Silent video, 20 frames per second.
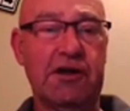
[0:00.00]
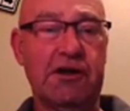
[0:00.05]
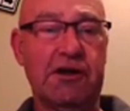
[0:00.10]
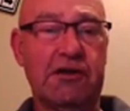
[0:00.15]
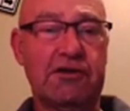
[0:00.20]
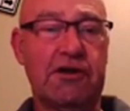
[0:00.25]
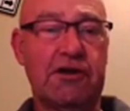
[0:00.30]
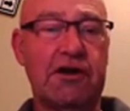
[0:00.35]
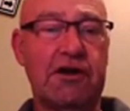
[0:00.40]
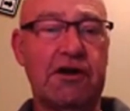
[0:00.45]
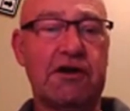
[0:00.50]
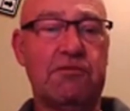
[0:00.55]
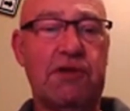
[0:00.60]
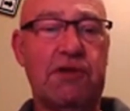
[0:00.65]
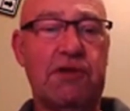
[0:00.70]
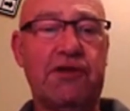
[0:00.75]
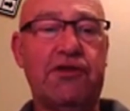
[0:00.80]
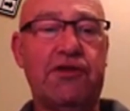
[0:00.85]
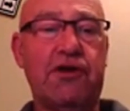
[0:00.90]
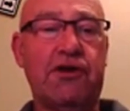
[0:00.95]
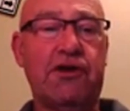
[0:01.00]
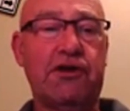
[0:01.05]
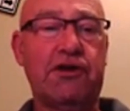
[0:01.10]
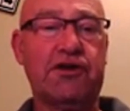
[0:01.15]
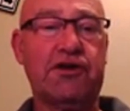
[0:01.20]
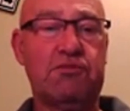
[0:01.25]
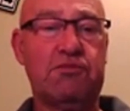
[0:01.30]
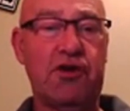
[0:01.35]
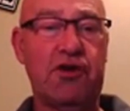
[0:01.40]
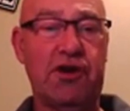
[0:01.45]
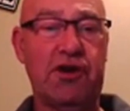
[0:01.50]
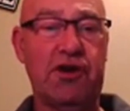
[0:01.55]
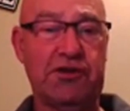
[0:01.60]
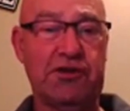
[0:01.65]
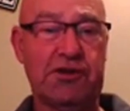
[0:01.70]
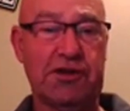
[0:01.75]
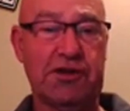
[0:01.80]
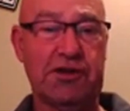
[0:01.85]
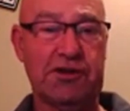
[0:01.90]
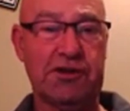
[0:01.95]
talk about their
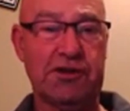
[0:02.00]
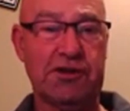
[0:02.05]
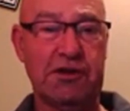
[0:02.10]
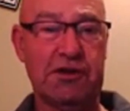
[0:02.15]
experiences.